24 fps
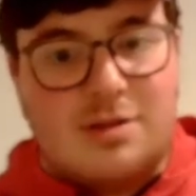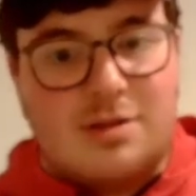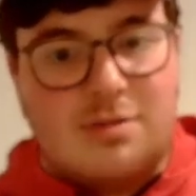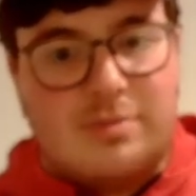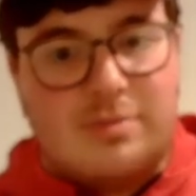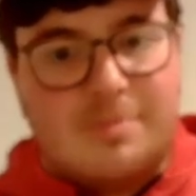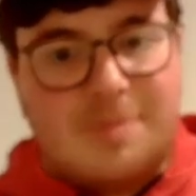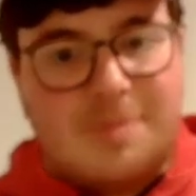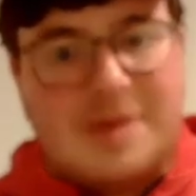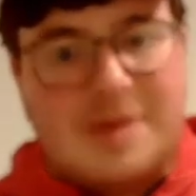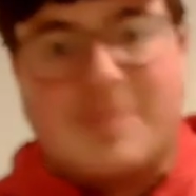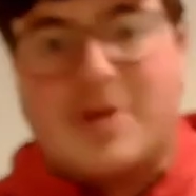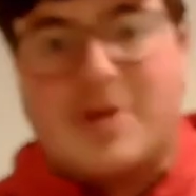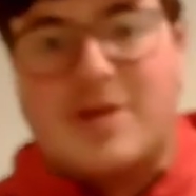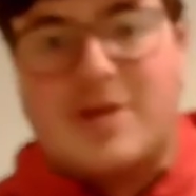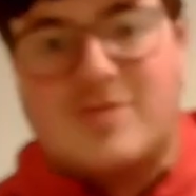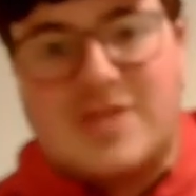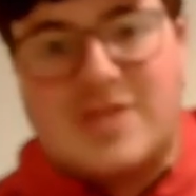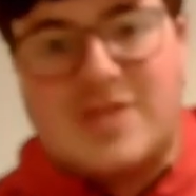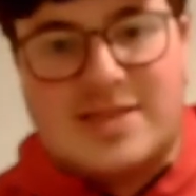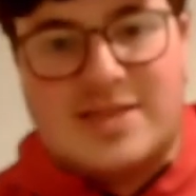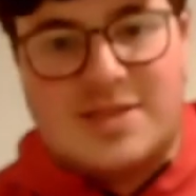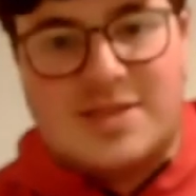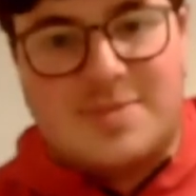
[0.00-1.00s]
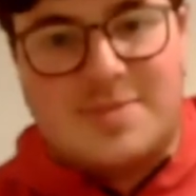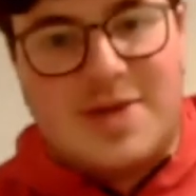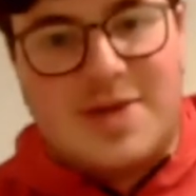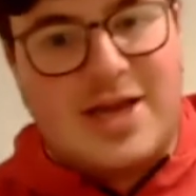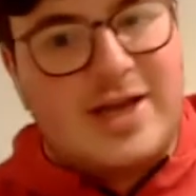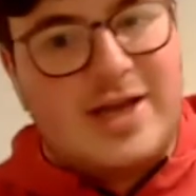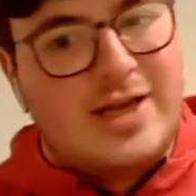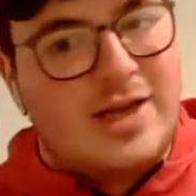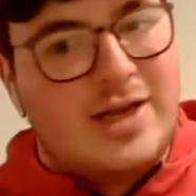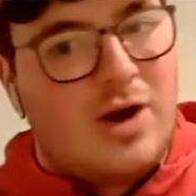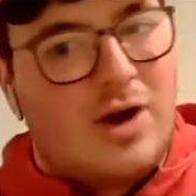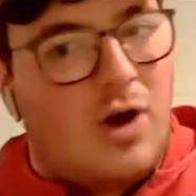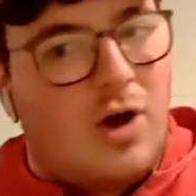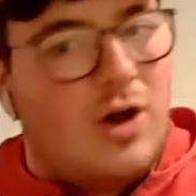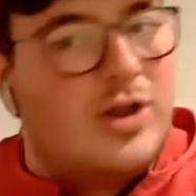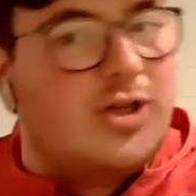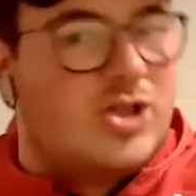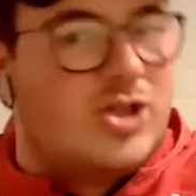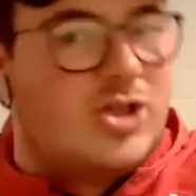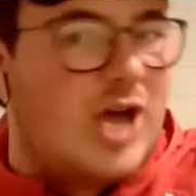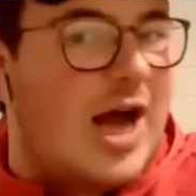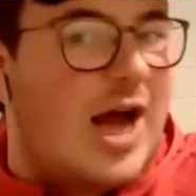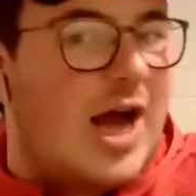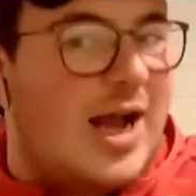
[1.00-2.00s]
People have said to me, "Oh, the
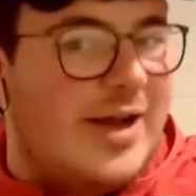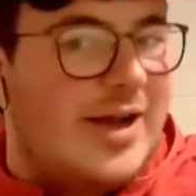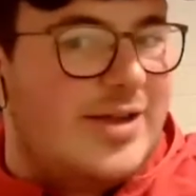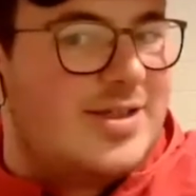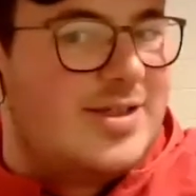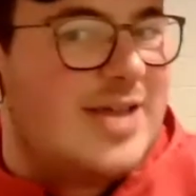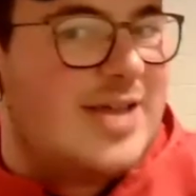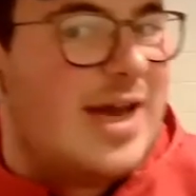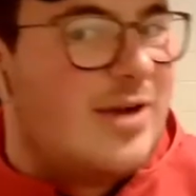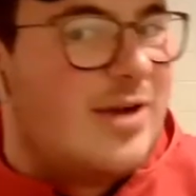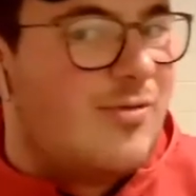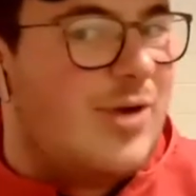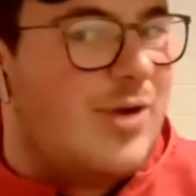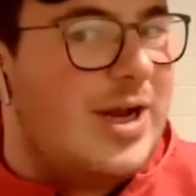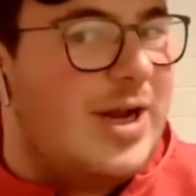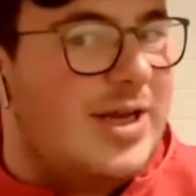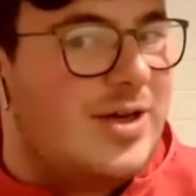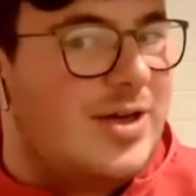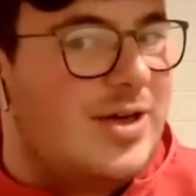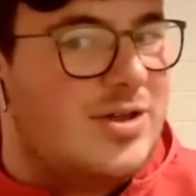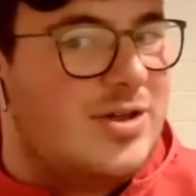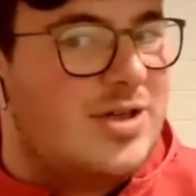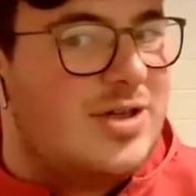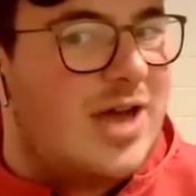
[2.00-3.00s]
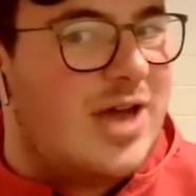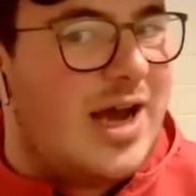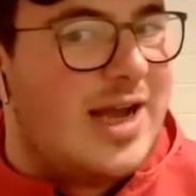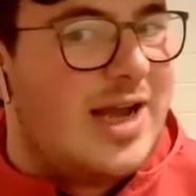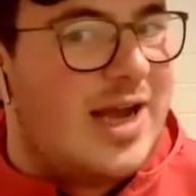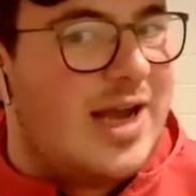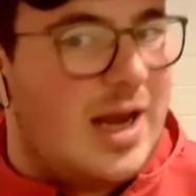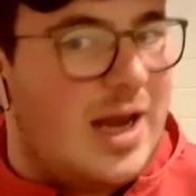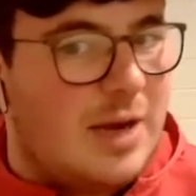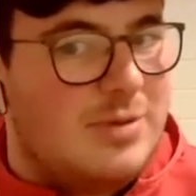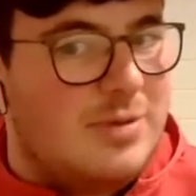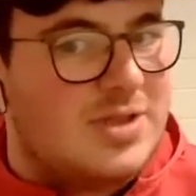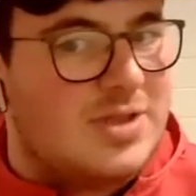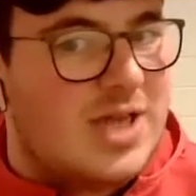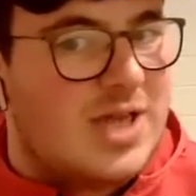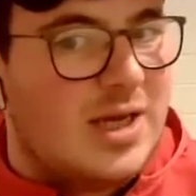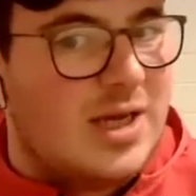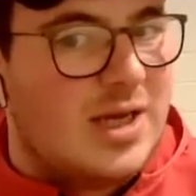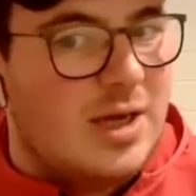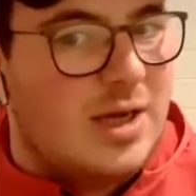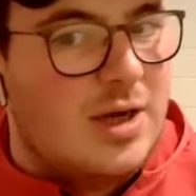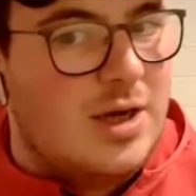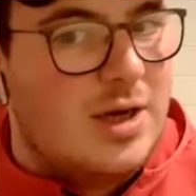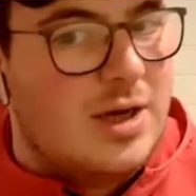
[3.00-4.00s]
Giants had a really good night," and I was
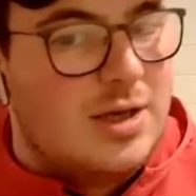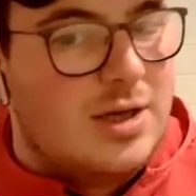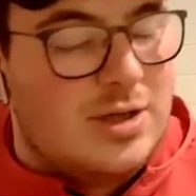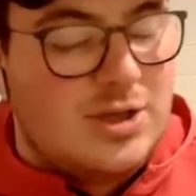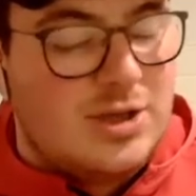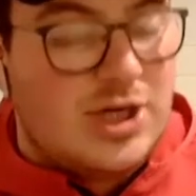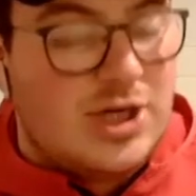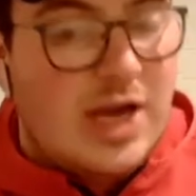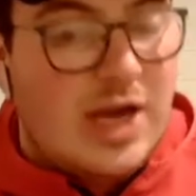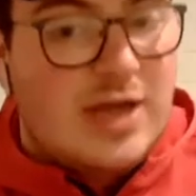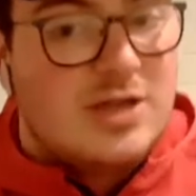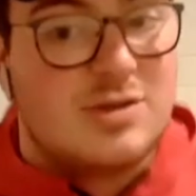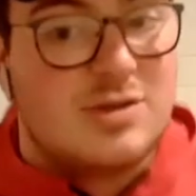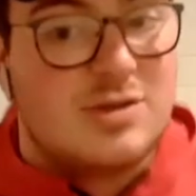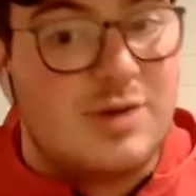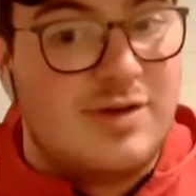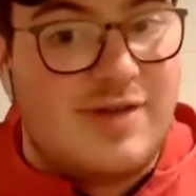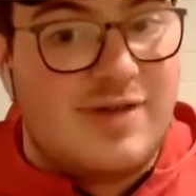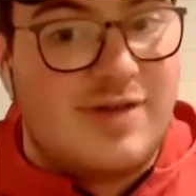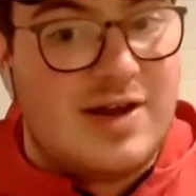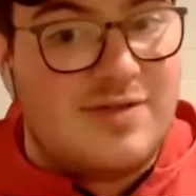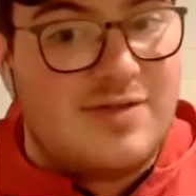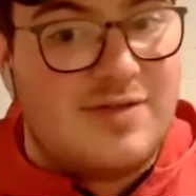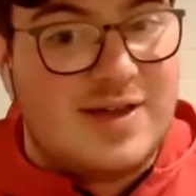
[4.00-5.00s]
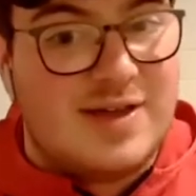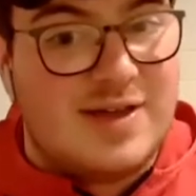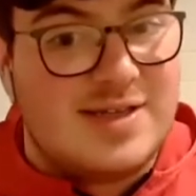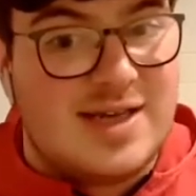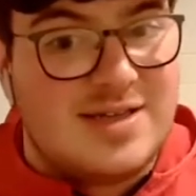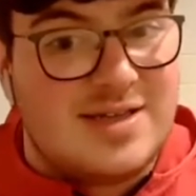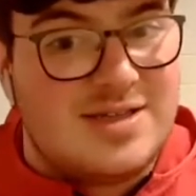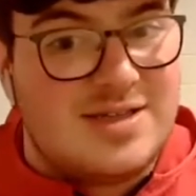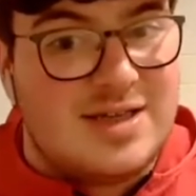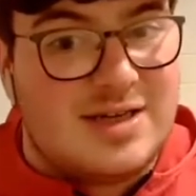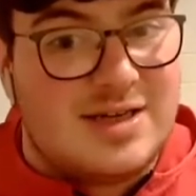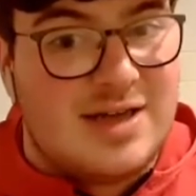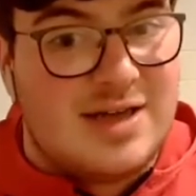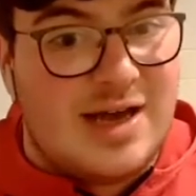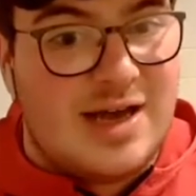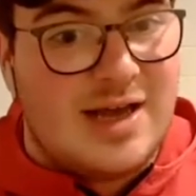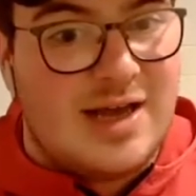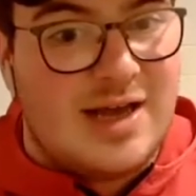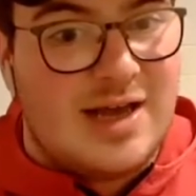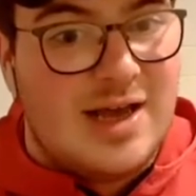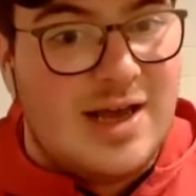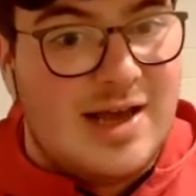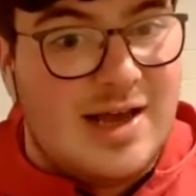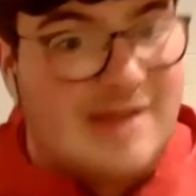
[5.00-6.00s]
like, "The Giants would have had a fantastic
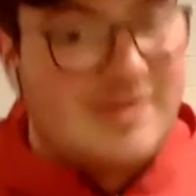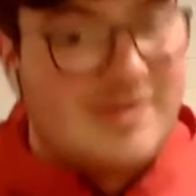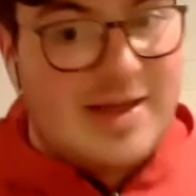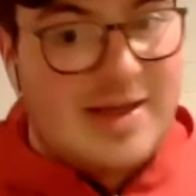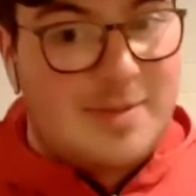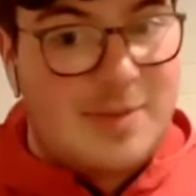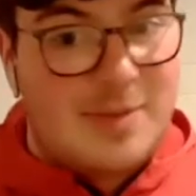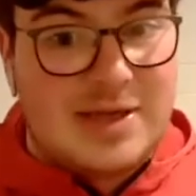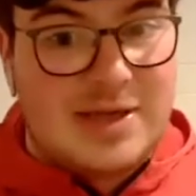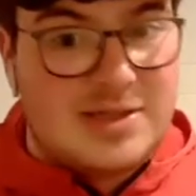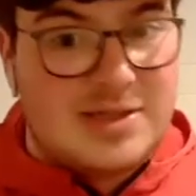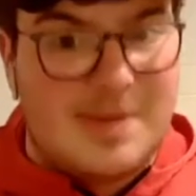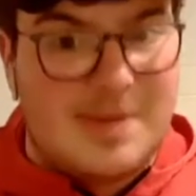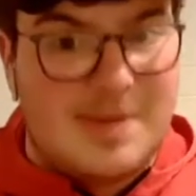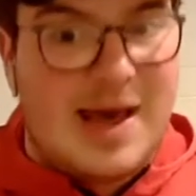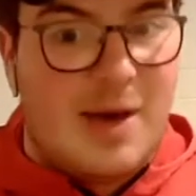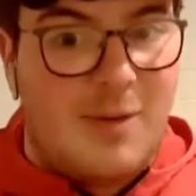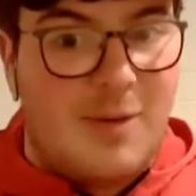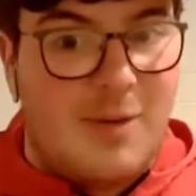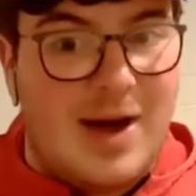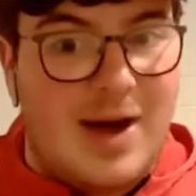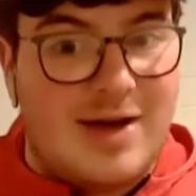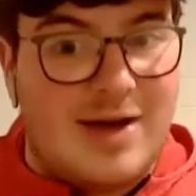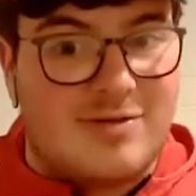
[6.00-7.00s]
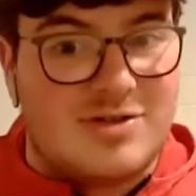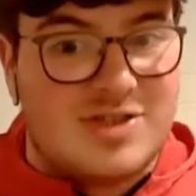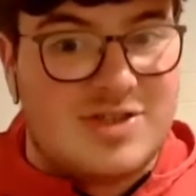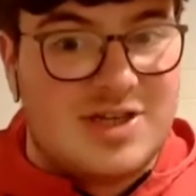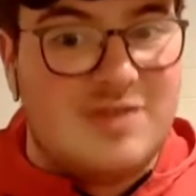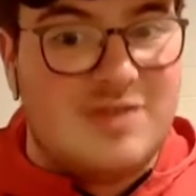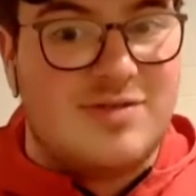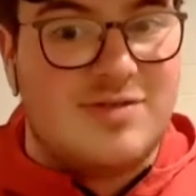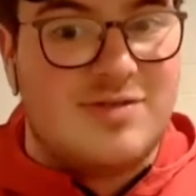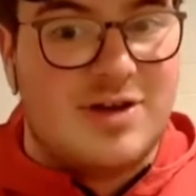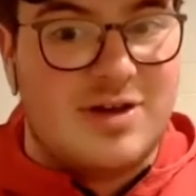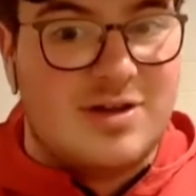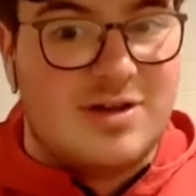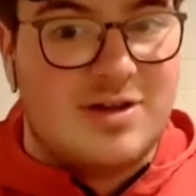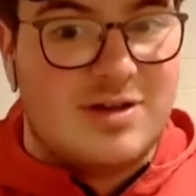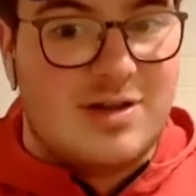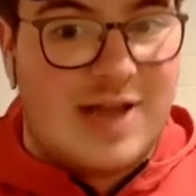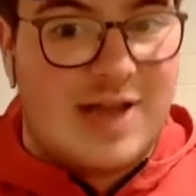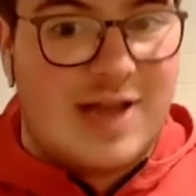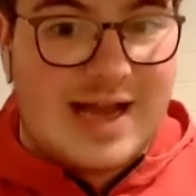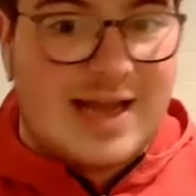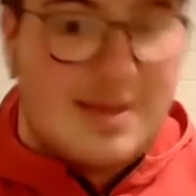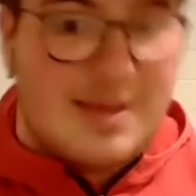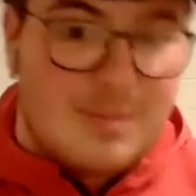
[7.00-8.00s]
night if they picked a better wide receiver."
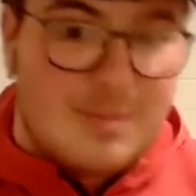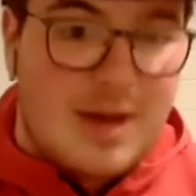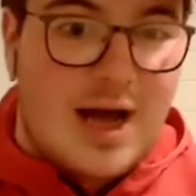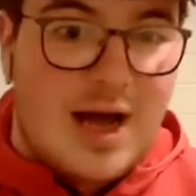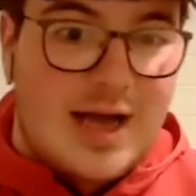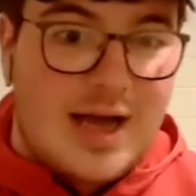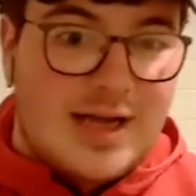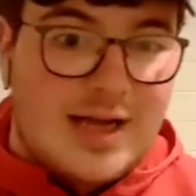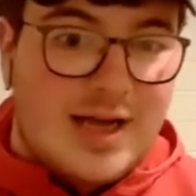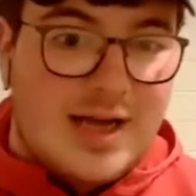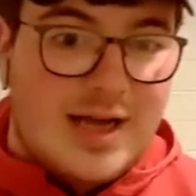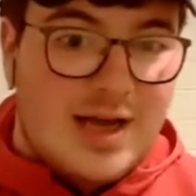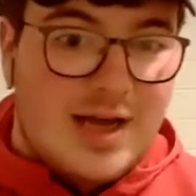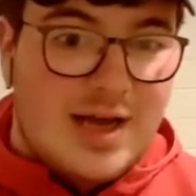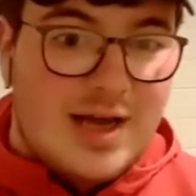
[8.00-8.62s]
Like in my.